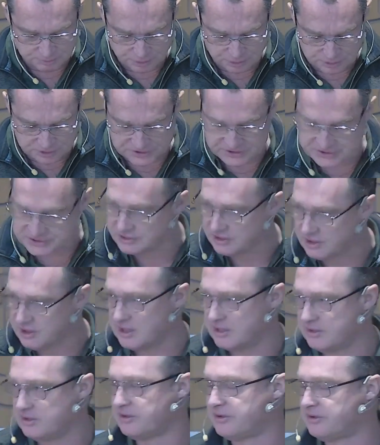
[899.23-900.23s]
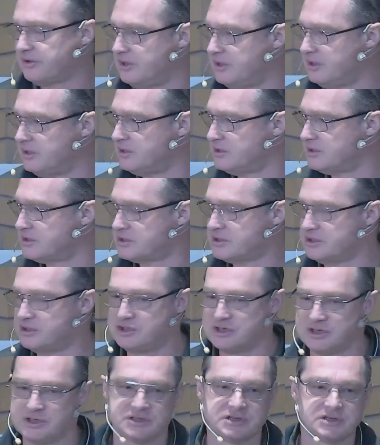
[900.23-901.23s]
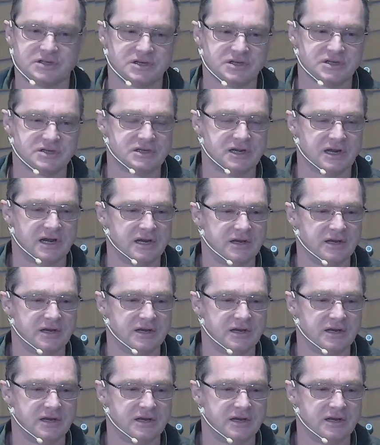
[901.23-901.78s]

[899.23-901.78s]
You'll put aside the things that Jesus